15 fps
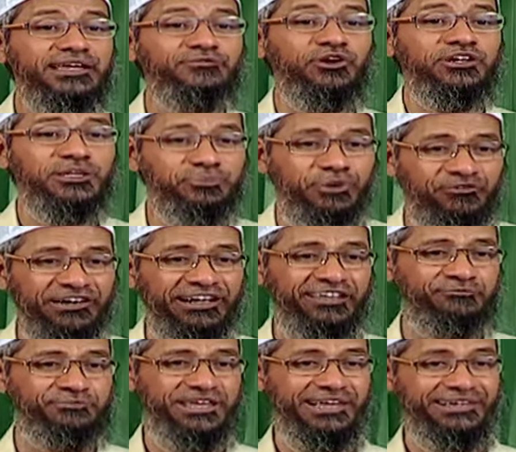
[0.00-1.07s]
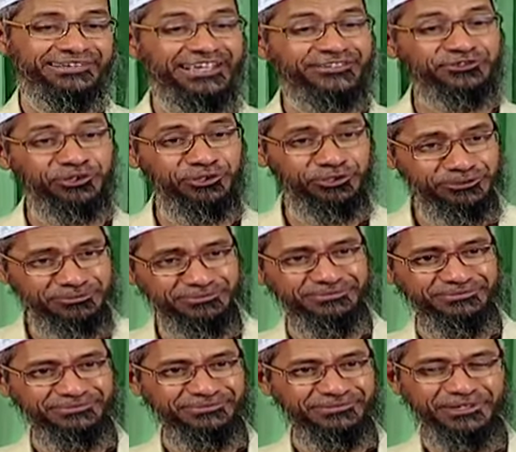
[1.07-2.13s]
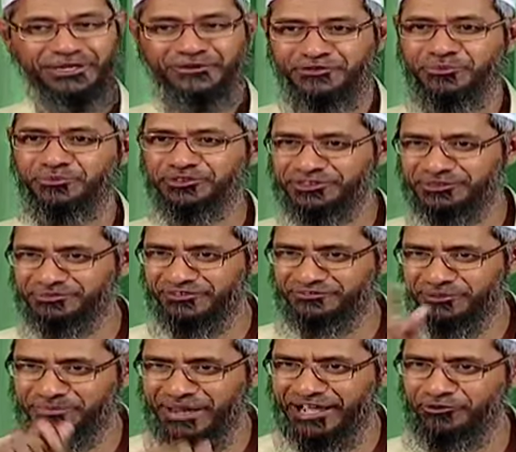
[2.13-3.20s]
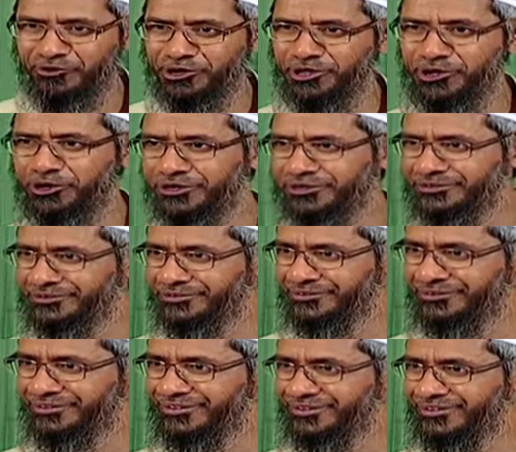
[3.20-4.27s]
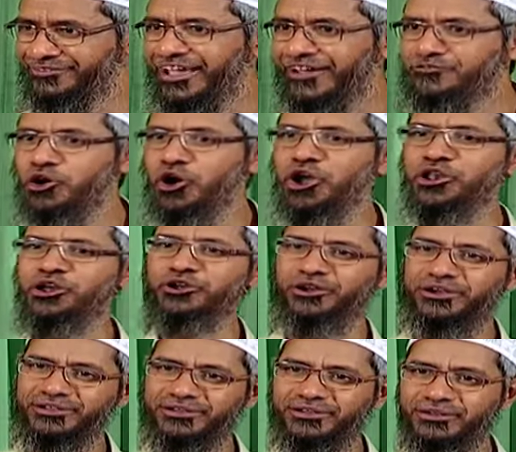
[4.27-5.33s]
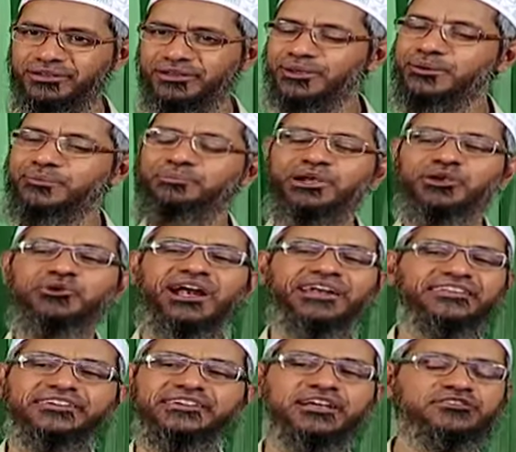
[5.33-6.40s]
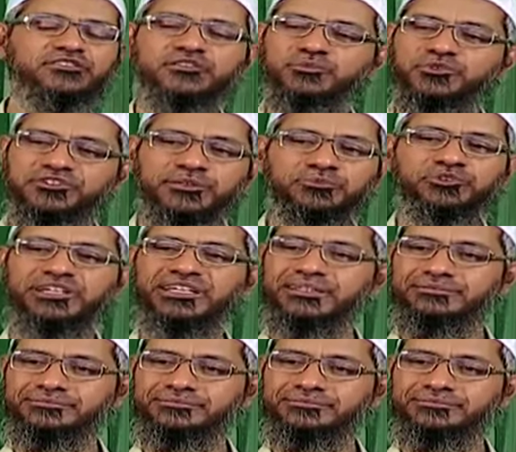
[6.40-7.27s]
than what the Prophet left behind. Yes or no? We Muslims have the black gold or not. We have the oil or not. But look at the state of the Muslim today.